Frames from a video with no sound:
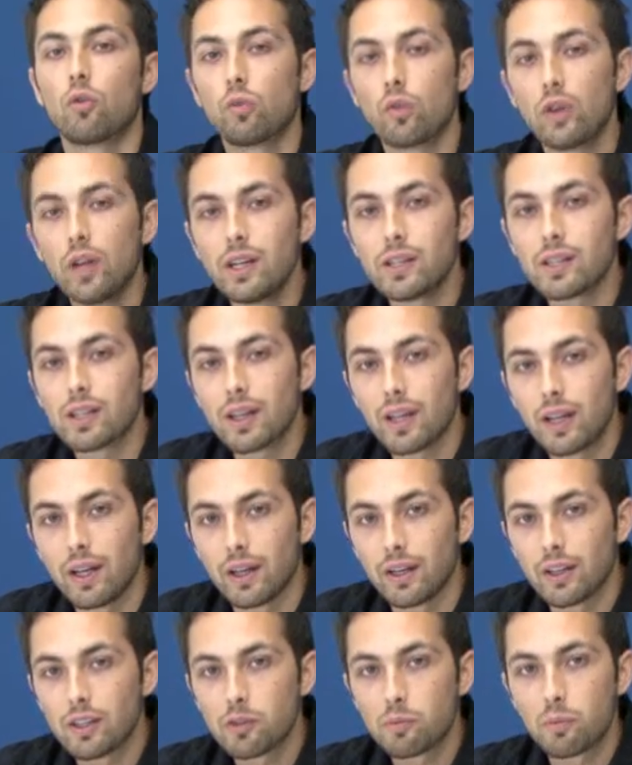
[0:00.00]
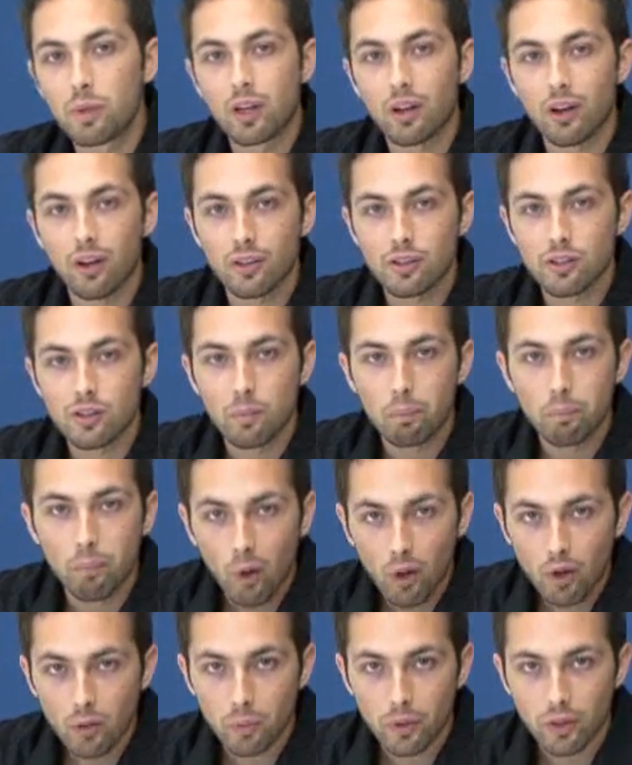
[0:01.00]
reason is because the
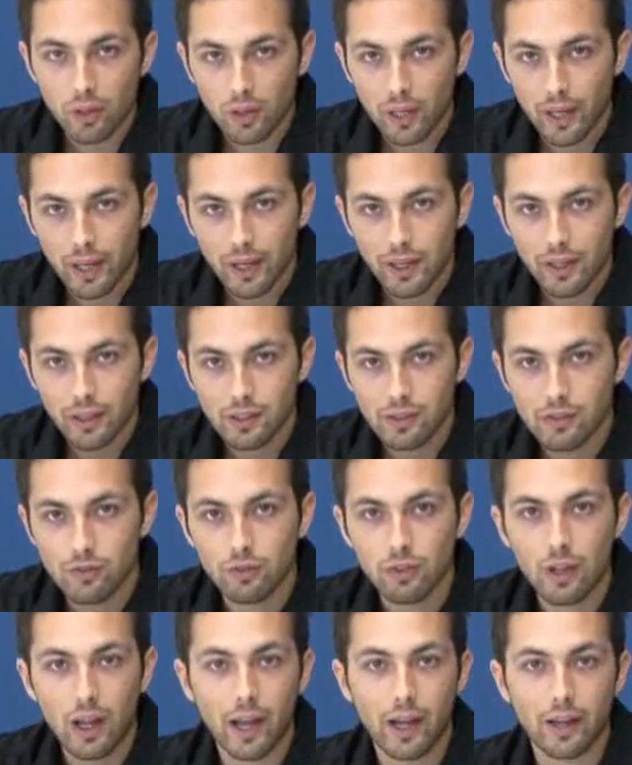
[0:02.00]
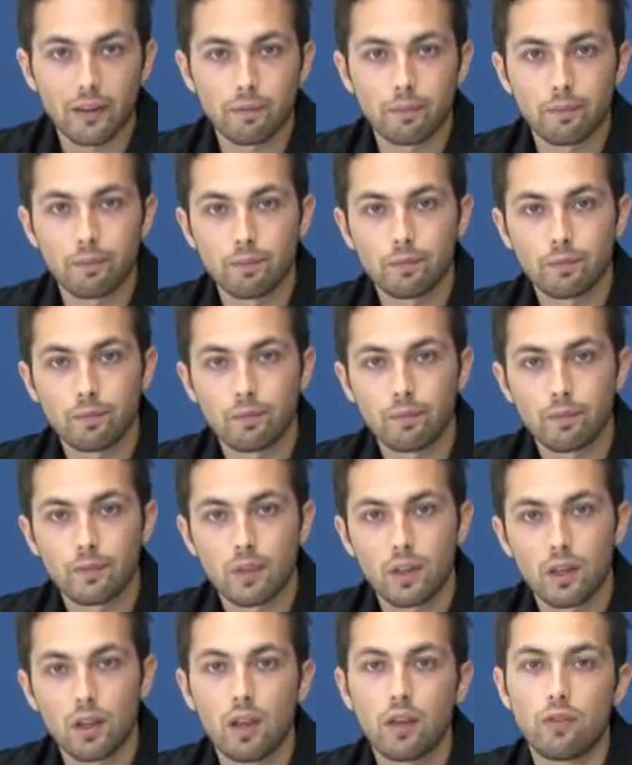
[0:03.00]
bottom of the lake is flat.
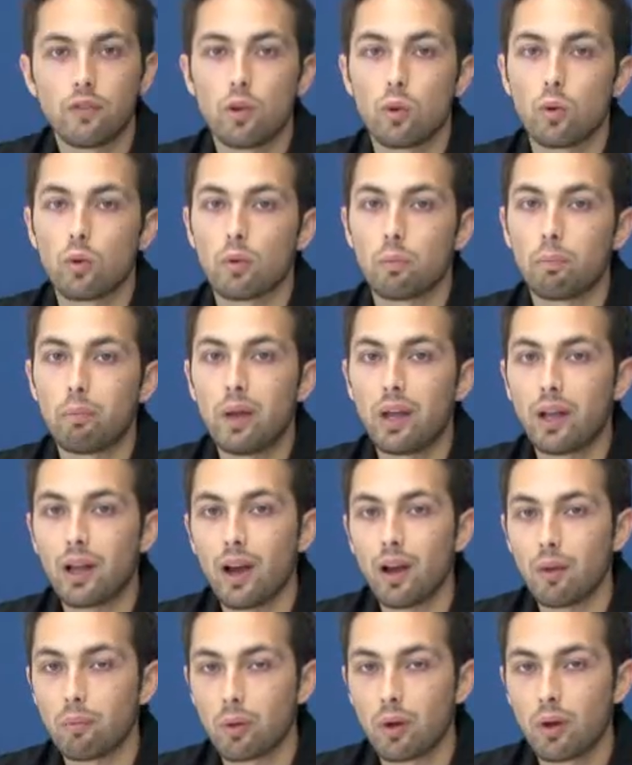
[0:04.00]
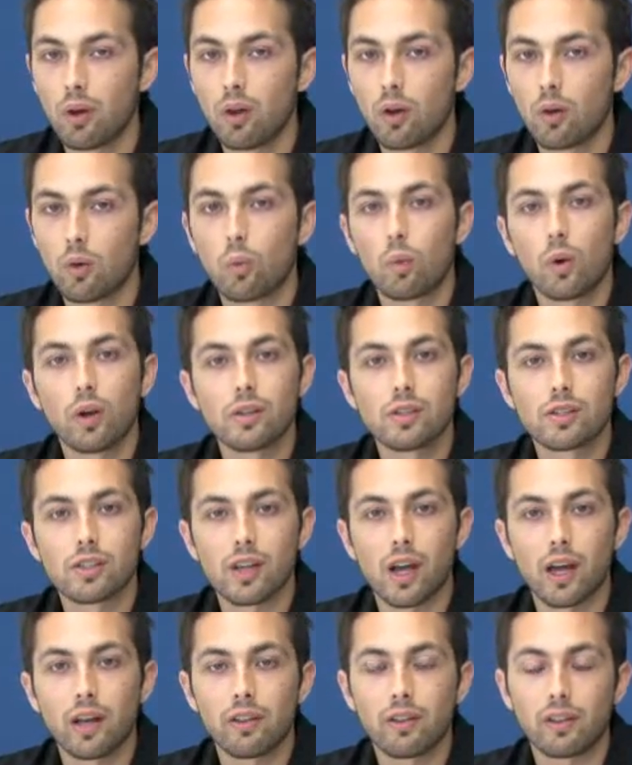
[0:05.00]
If you were to pick up one
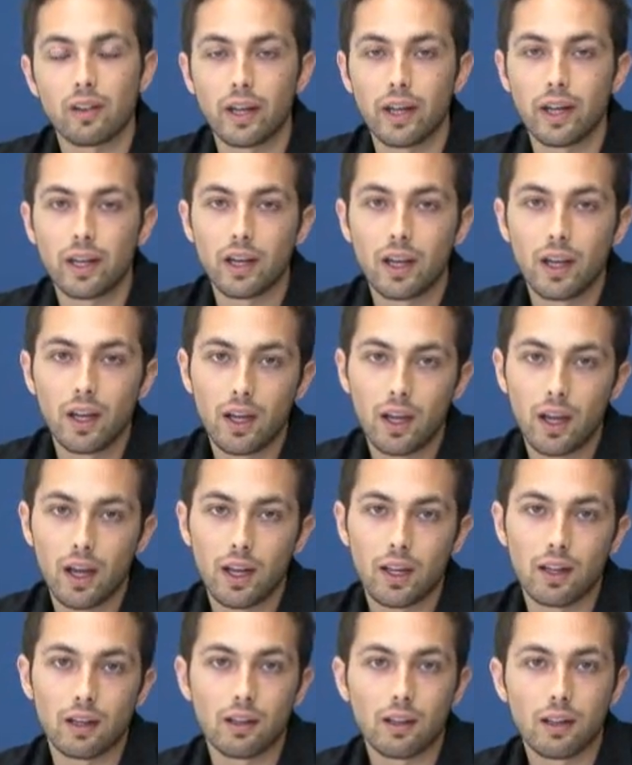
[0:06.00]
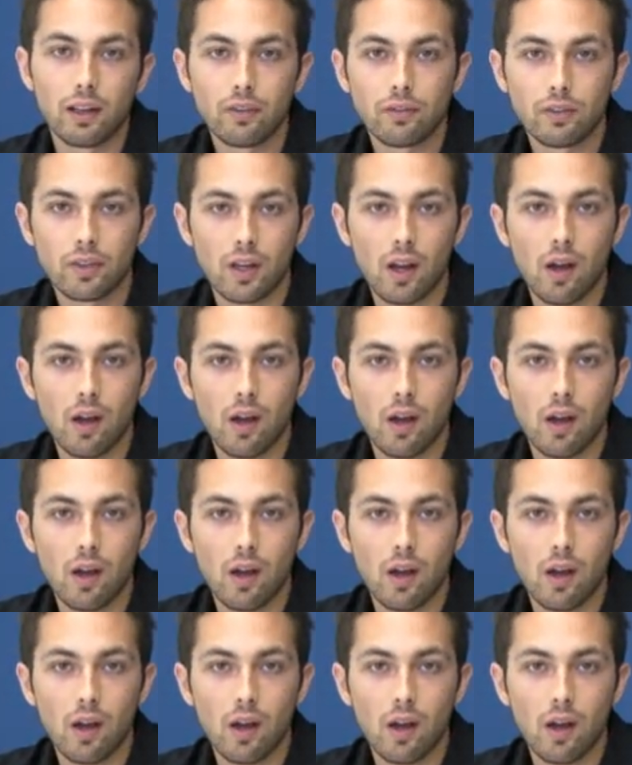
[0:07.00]
side of the lake and lift it